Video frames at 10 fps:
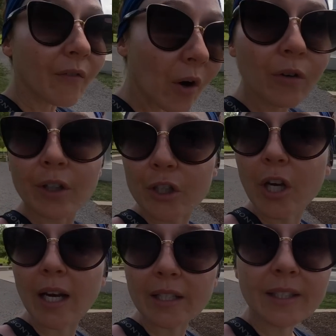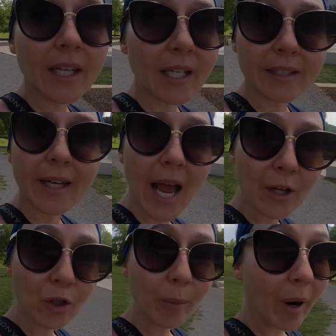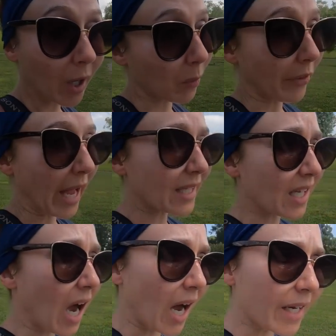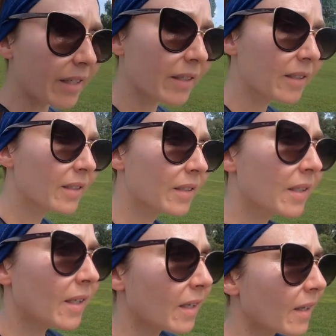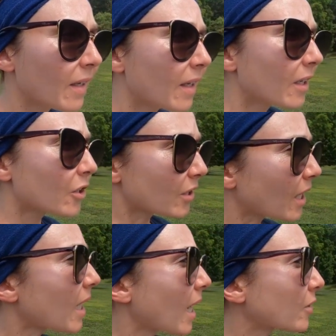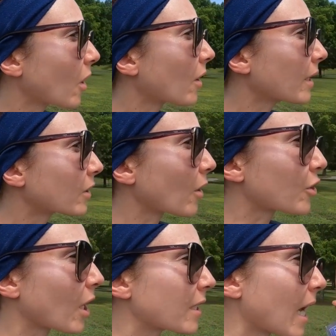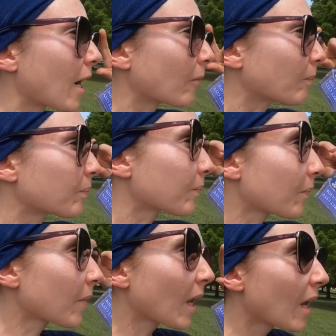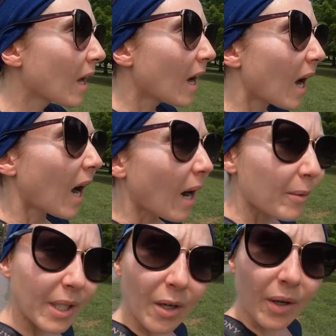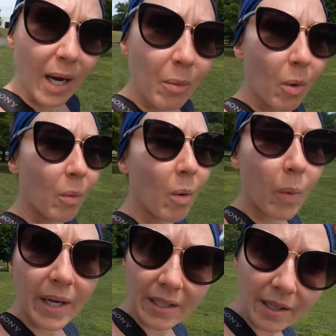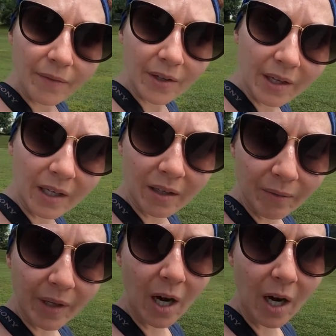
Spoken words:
of Oak Ridge, Tennessee is a national park." "Well, that's odd." She said, "Yeah, it's all shut down." I was like, "Okay, well, when is everything gonna